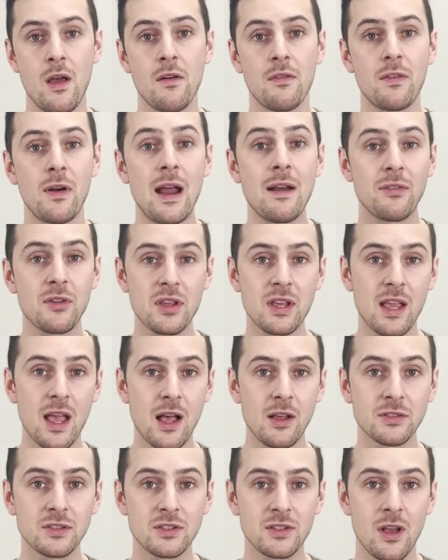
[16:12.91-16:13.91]
For everything
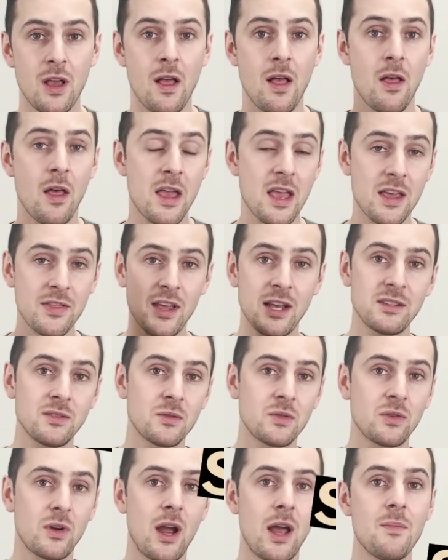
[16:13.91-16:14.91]
else, hit that
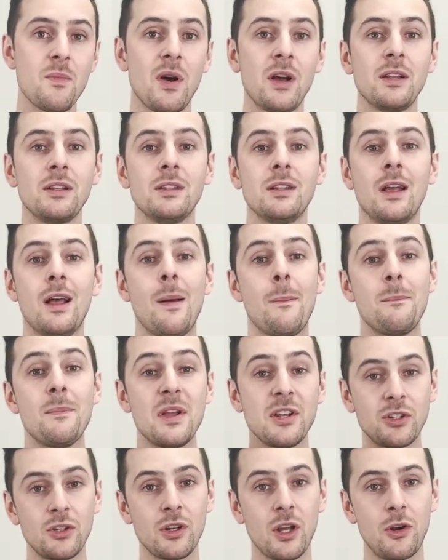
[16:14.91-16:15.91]
subscribe button,
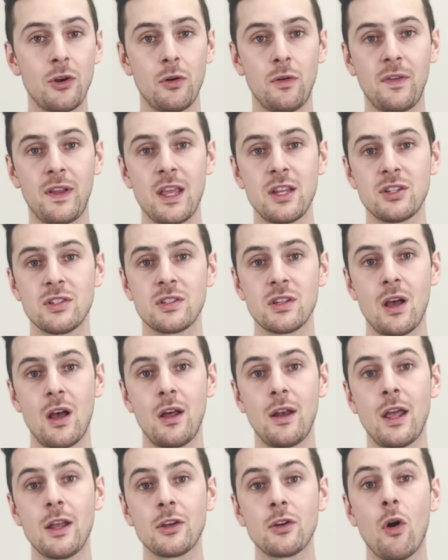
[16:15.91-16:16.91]
make sure you got notifications
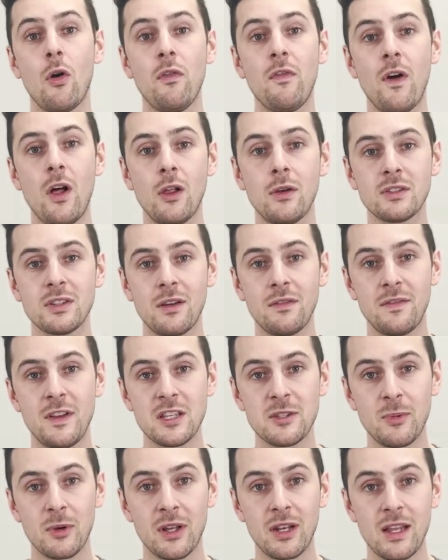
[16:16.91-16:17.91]
on, and go follow us on
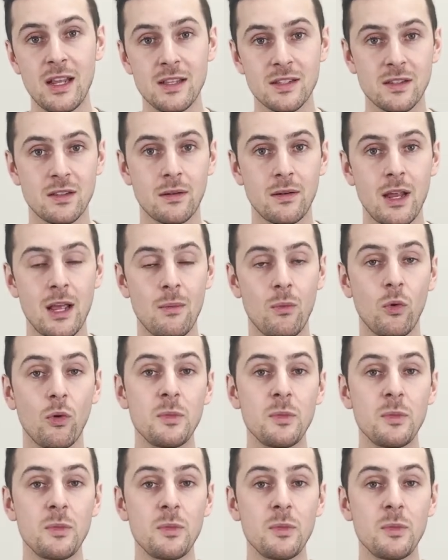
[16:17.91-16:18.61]
Facebook and Instagram.